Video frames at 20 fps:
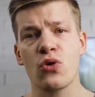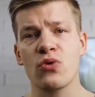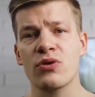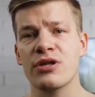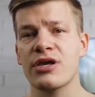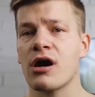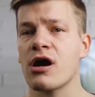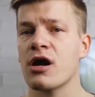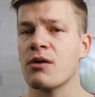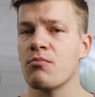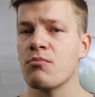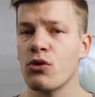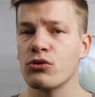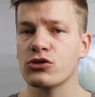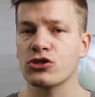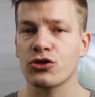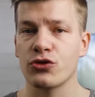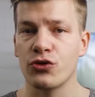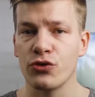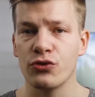only are most
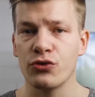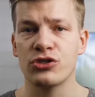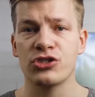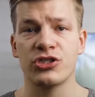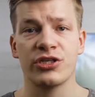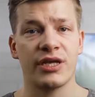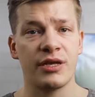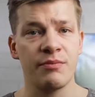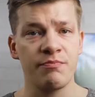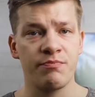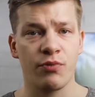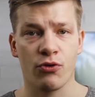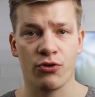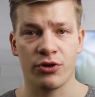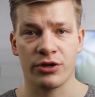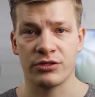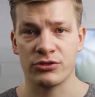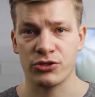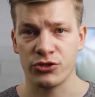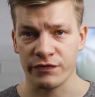goods
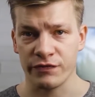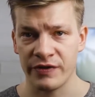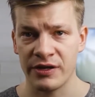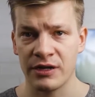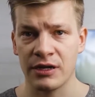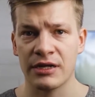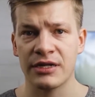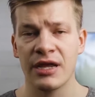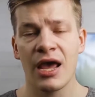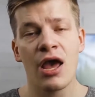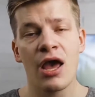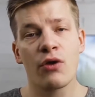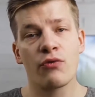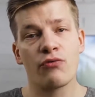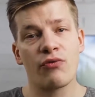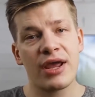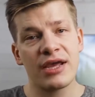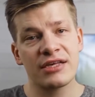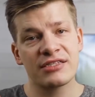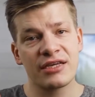imported to Finland,
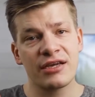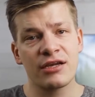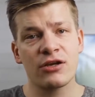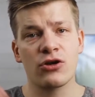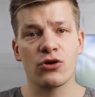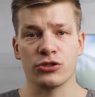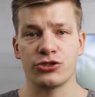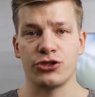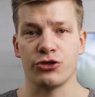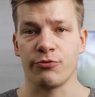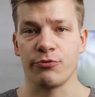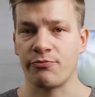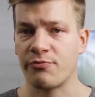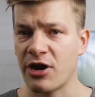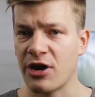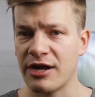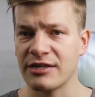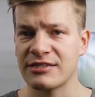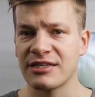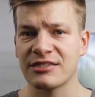raising consumer
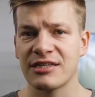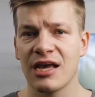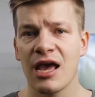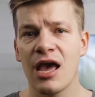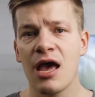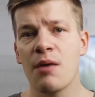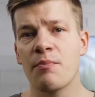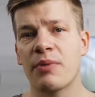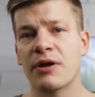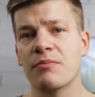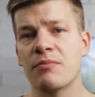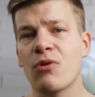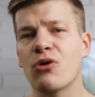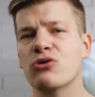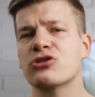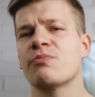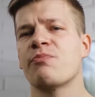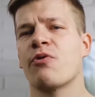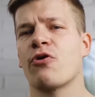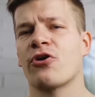prices, but
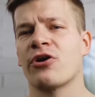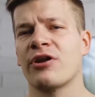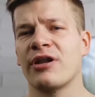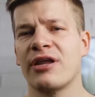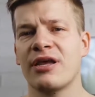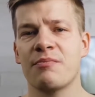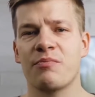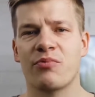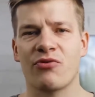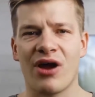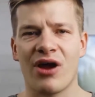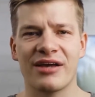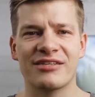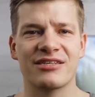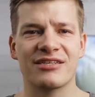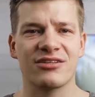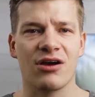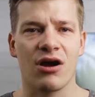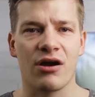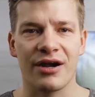most importantly,
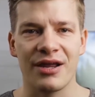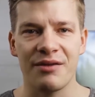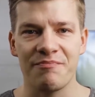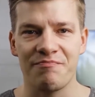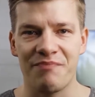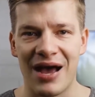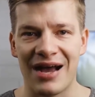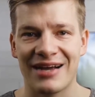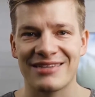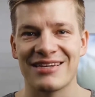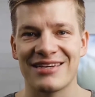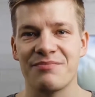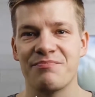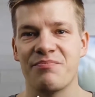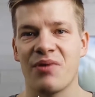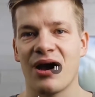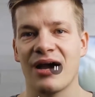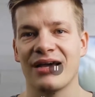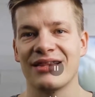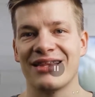prices are impacted by...